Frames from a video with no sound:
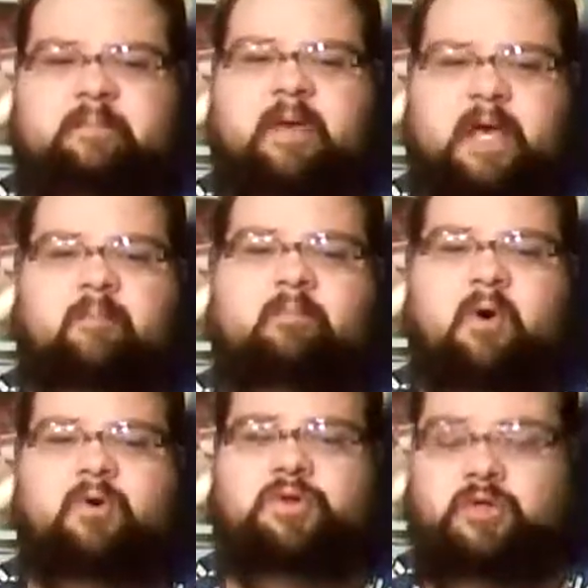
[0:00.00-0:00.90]
I'm making
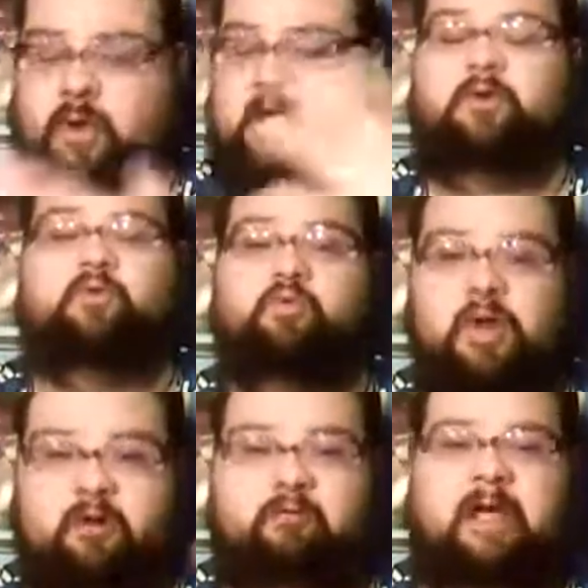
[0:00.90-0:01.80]
molds so I can
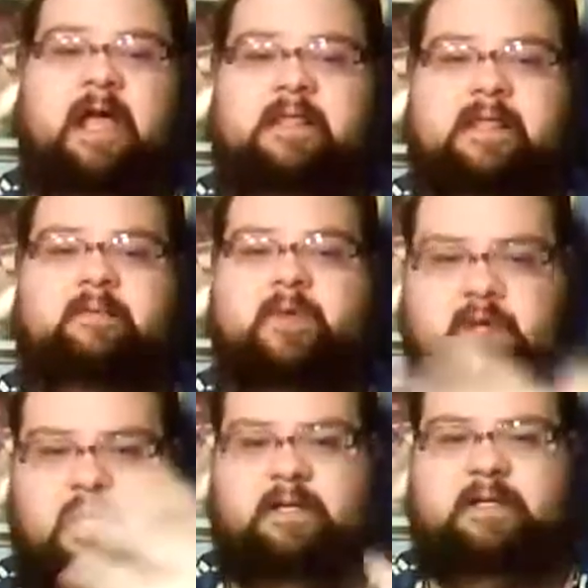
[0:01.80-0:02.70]
recreate them
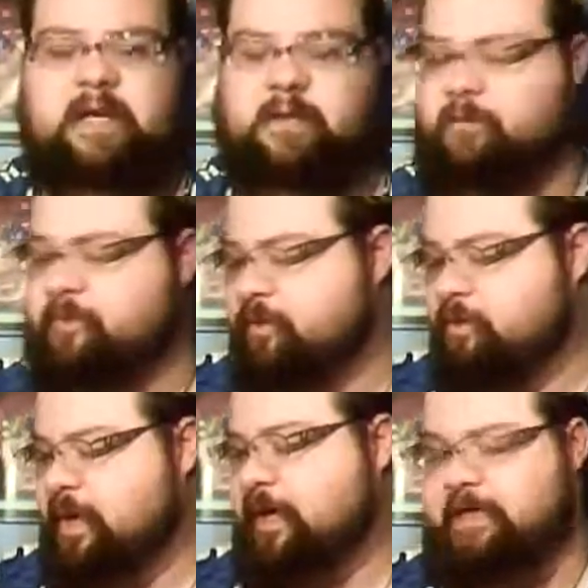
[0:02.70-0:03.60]
and sell them for you
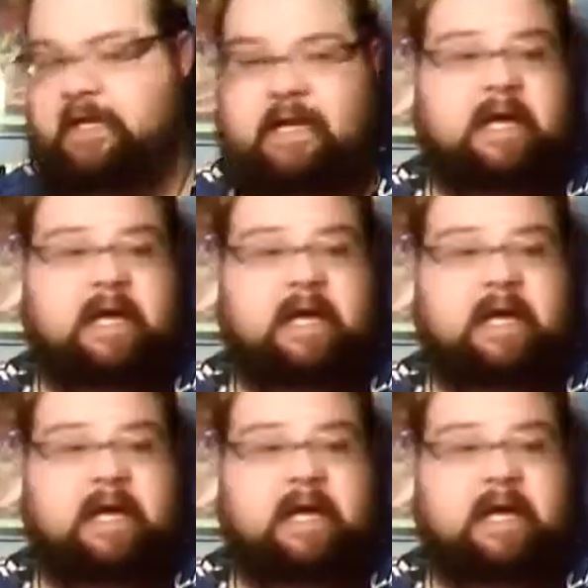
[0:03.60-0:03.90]
guys.